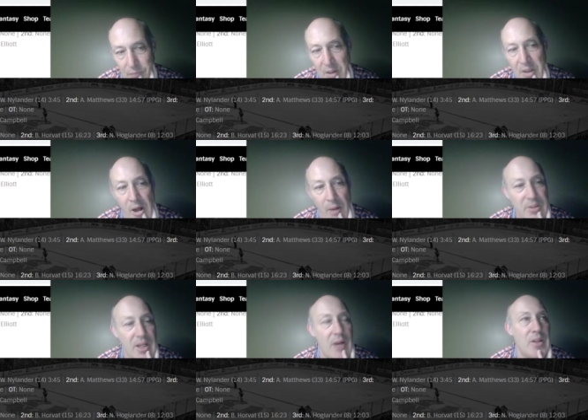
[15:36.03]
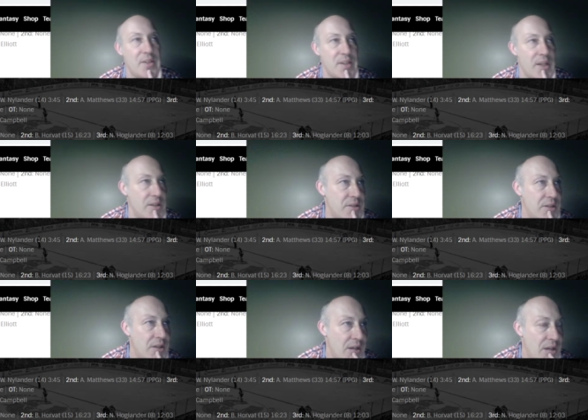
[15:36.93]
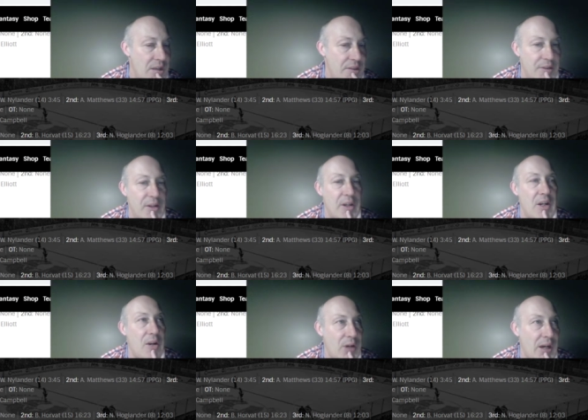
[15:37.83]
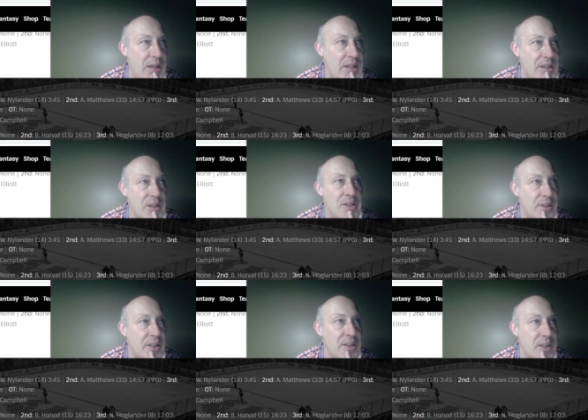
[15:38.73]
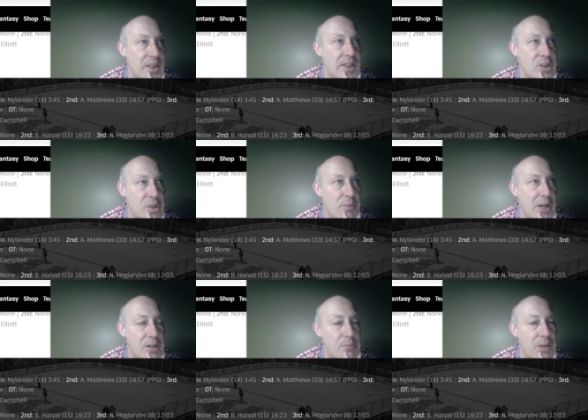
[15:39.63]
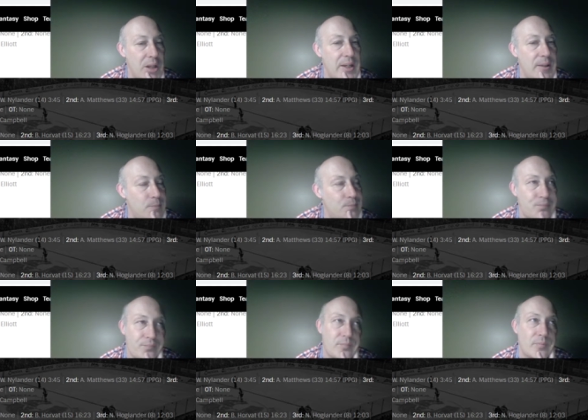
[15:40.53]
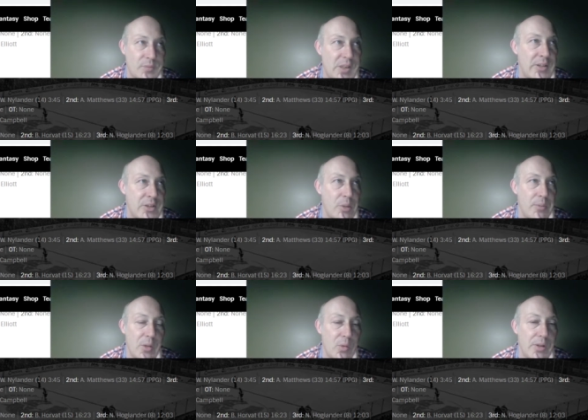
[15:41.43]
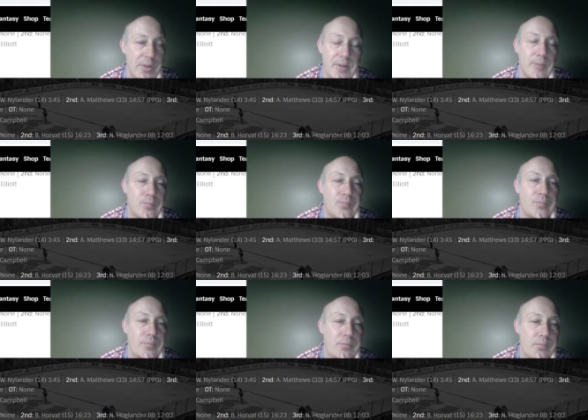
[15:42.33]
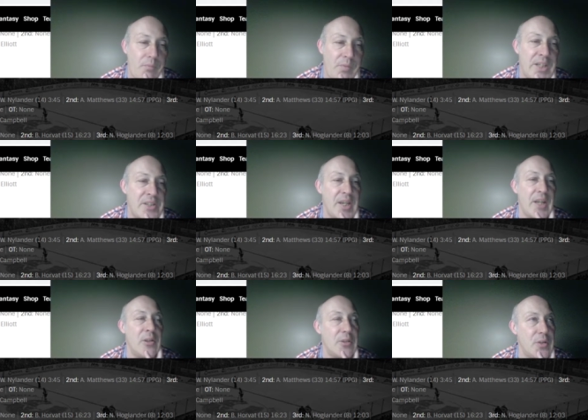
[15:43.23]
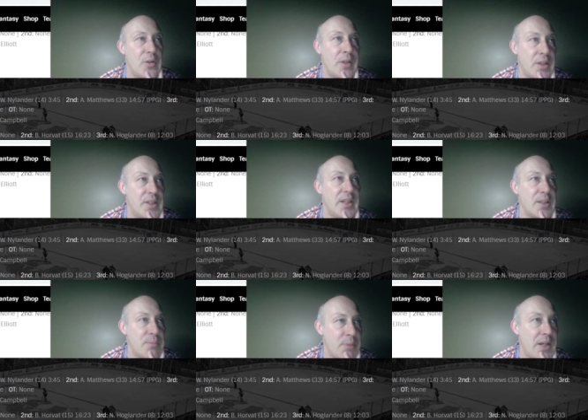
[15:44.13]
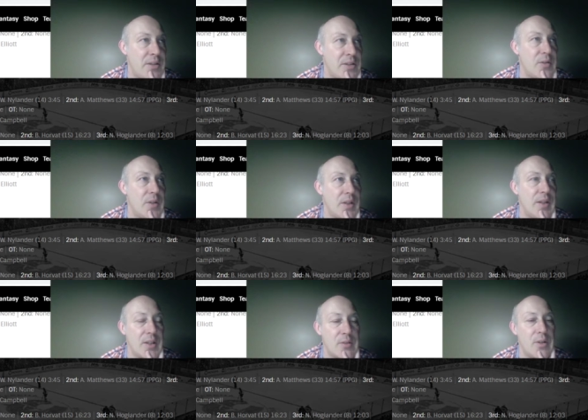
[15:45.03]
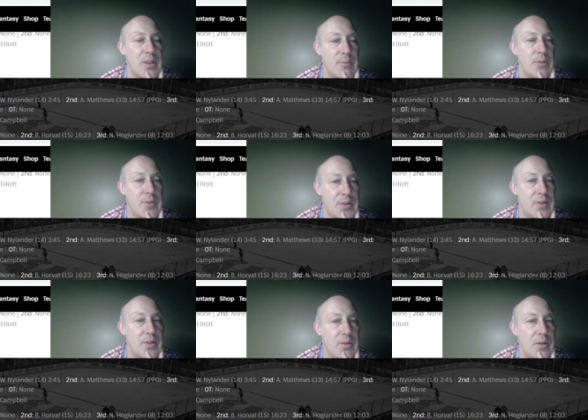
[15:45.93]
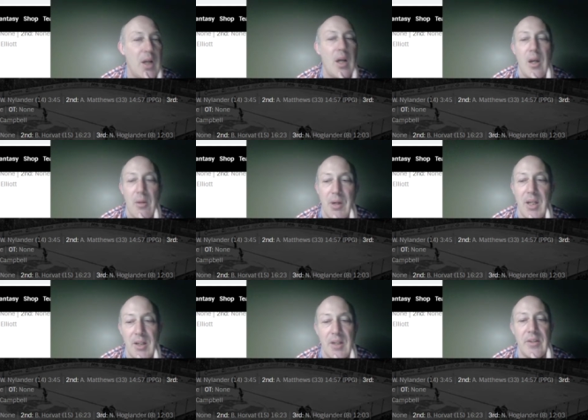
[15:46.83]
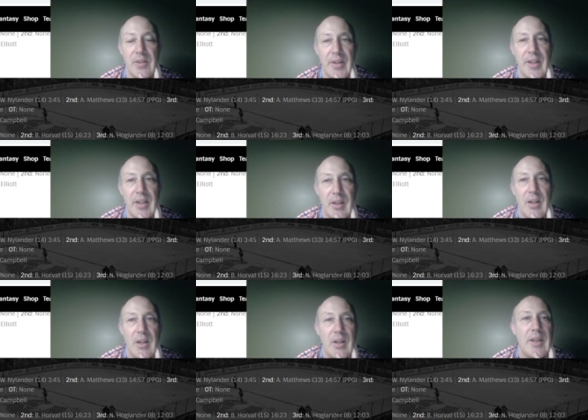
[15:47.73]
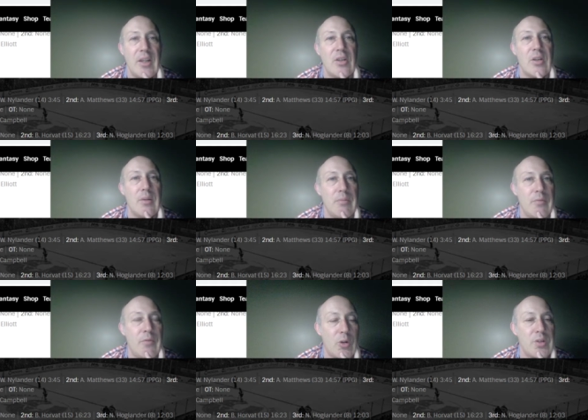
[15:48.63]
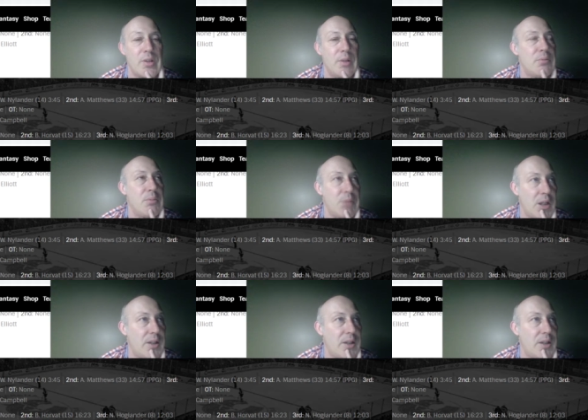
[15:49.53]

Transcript: comes out and says that they're not ready. He doesn't think the league should make him play. In so many words. He said he'll do it because he gets paid to do it and that's what he's supposed to do. But he doesn't think they should force them to play.